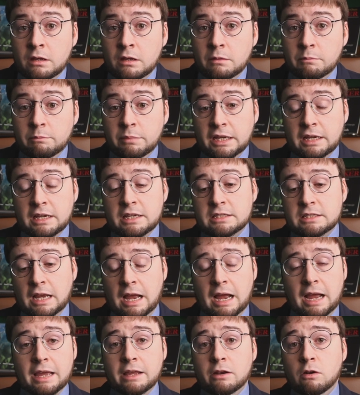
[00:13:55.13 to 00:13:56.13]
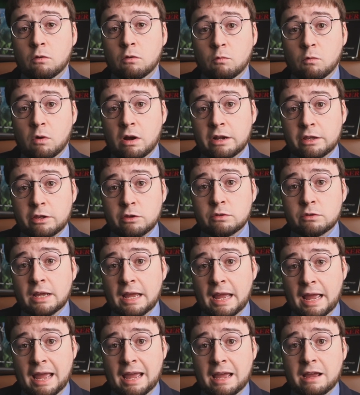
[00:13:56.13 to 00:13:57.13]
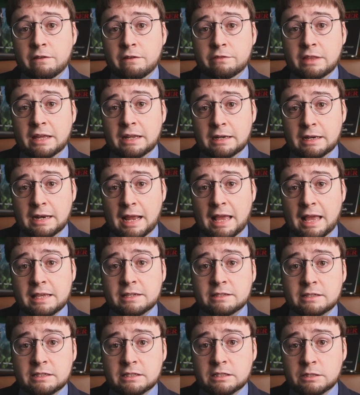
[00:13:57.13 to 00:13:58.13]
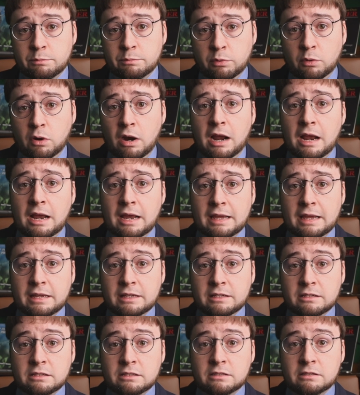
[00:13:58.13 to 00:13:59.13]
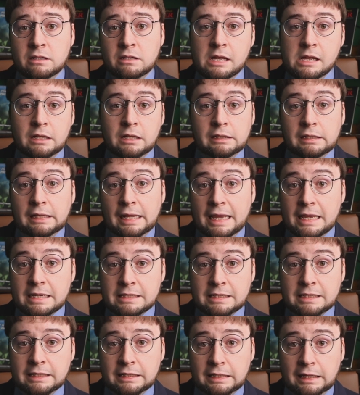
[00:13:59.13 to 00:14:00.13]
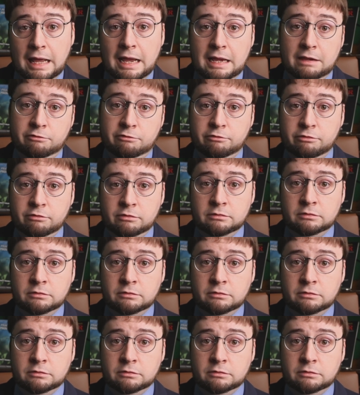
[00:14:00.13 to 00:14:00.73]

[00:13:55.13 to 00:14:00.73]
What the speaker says: Because I don't want you to have that nasty surprise late in life.